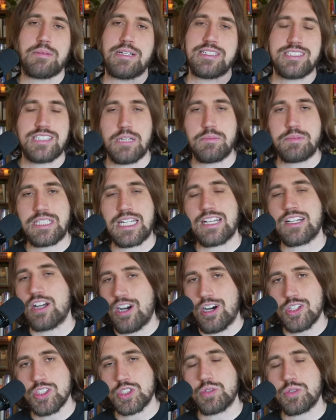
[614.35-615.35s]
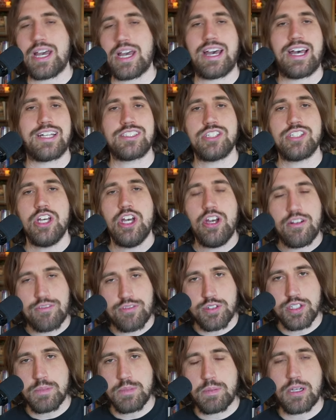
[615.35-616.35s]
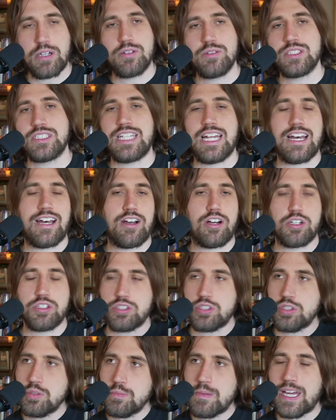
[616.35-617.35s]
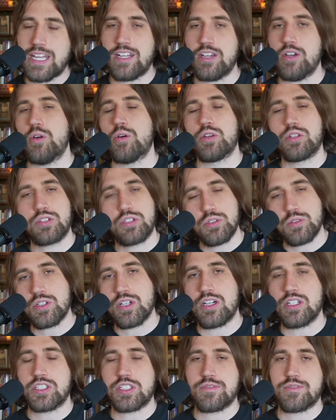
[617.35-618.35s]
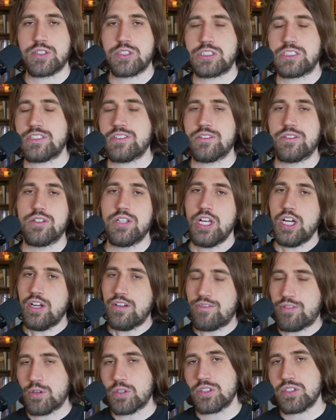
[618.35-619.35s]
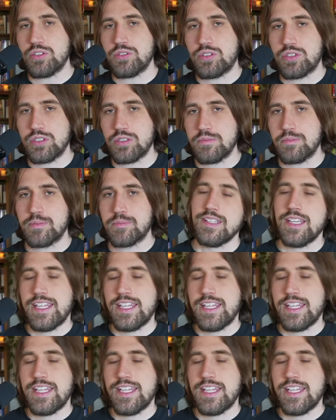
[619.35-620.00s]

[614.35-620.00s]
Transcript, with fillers: My Substack also has free posts that are too meta or too controversial for YouTube.